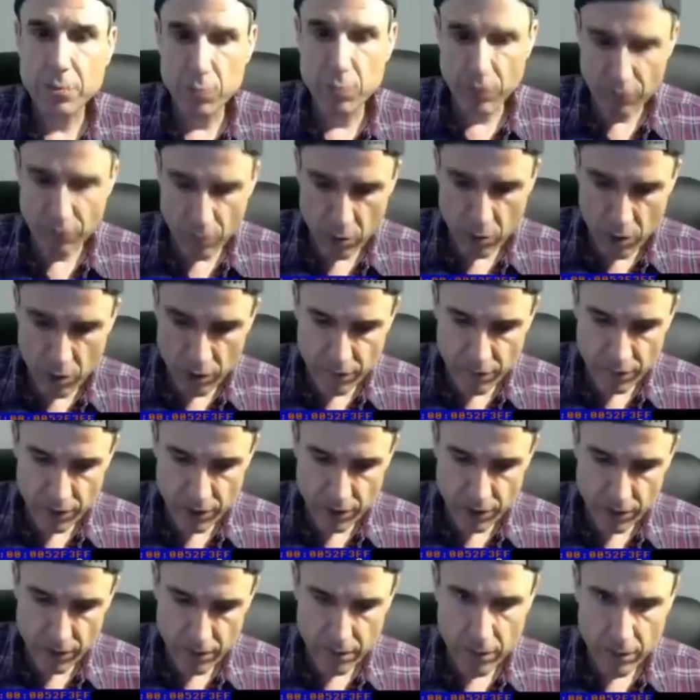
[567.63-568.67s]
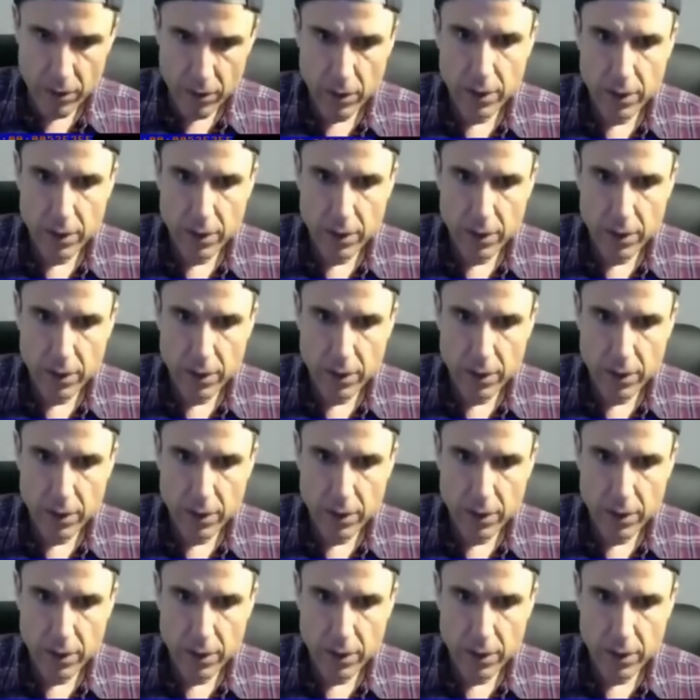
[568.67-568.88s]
Let's move them over.